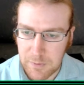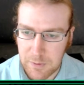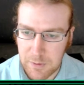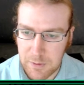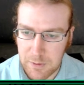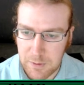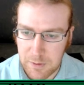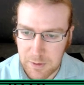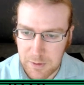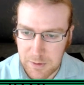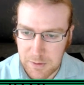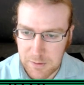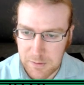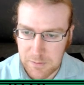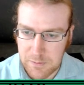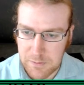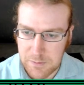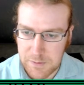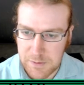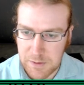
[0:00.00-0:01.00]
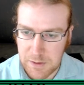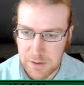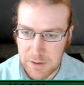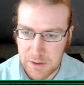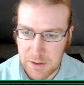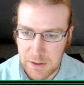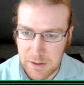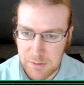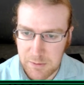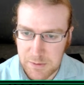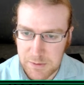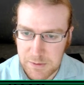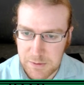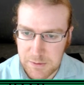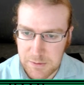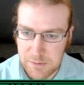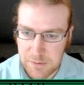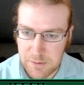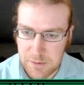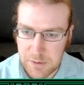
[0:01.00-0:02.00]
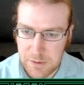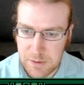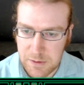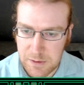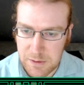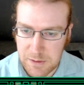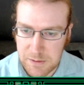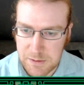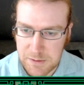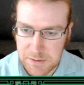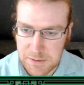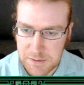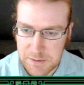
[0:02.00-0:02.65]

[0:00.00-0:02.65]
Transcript: Alright, so then I will do this,